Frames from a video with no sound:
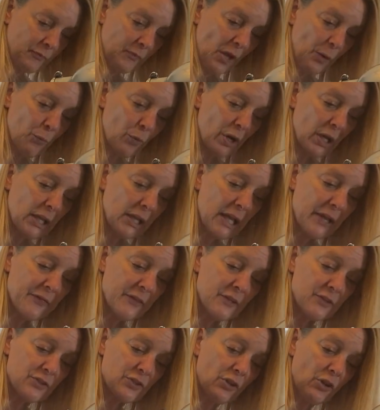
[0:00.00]
And we're going to let
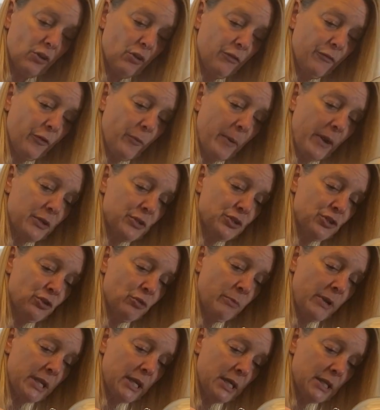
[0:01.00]
this go for about 2
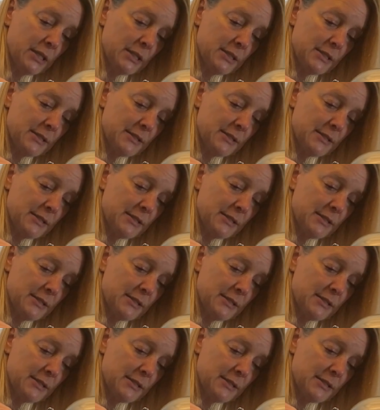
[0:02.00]
minutes.